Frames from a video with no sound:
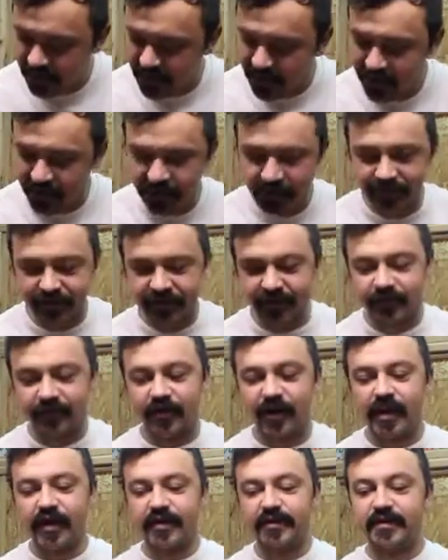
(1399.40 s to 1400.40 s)
it is in
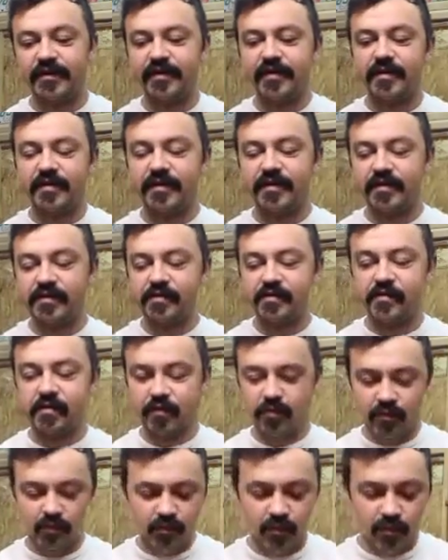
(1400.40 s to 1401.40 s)
fact
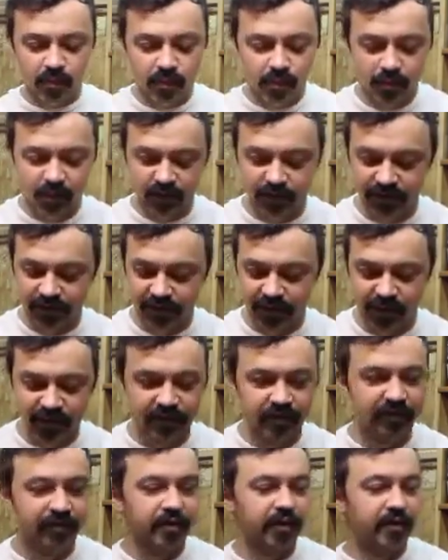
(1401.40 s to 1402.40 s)
exactly the